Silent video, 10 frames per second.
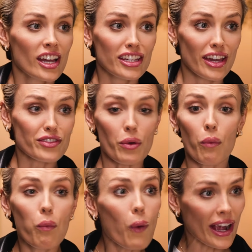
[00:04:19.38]
you have to
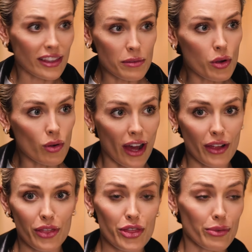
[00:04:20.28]
whack the ball
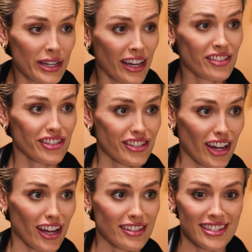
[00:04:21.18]
like 300
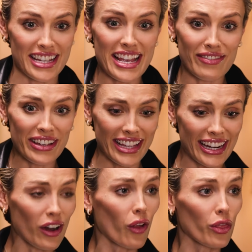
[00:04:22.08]
yards to even get
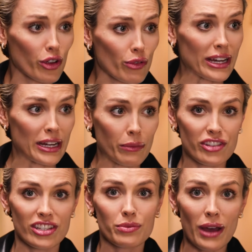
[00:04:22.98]
it on the green,
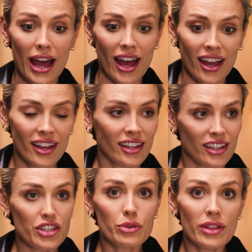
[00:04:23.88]
which is where
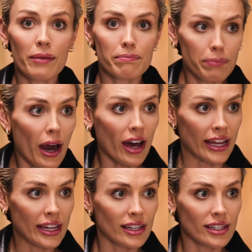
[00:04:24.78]
you then putt
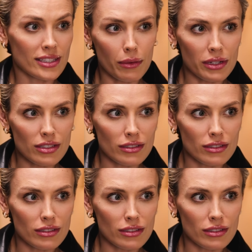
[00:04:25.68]
it. Is that what it's